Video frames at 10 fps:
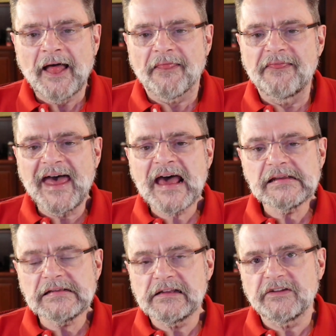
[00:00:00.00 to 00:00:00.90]

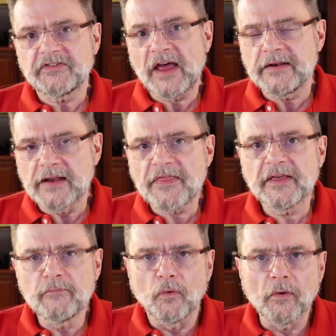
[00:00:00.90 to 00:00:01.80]
That is
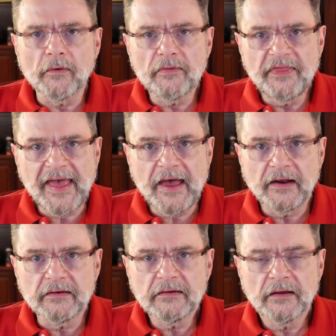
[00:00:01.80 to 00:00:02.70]
nothing more
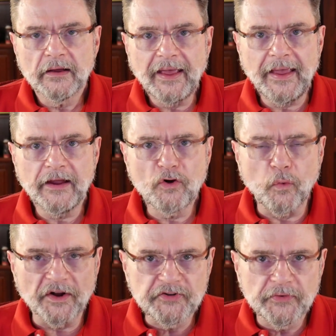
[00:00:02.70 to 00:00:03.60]
than a
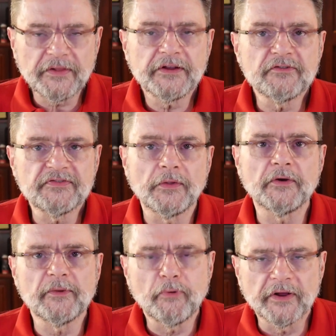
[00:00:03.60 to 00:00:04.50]
quadrillion
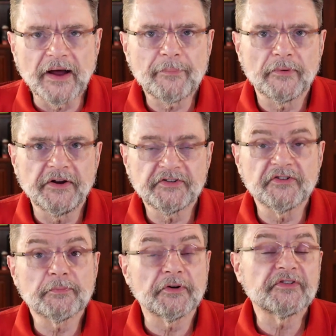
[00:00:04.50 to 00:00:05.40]
floating point
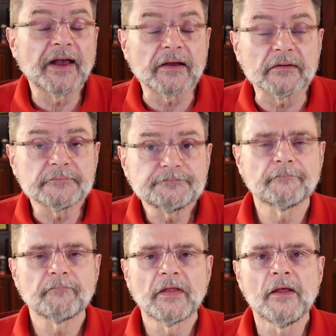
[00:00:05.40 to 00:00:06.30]
operations per second.
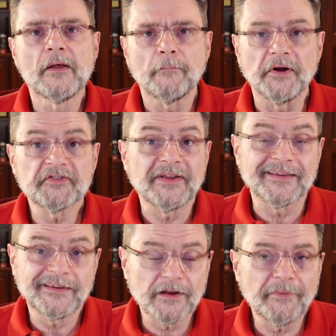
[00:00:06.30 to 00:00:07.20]
Much
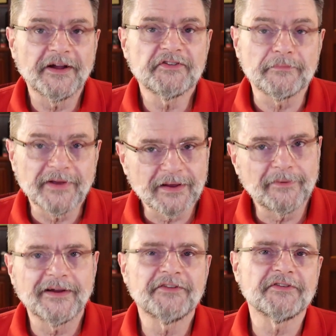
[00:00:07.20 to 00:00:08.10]
like kilobytes and
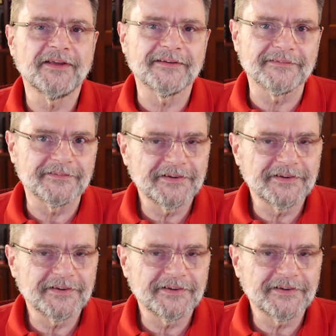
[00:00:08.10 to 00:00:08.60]
megabytes and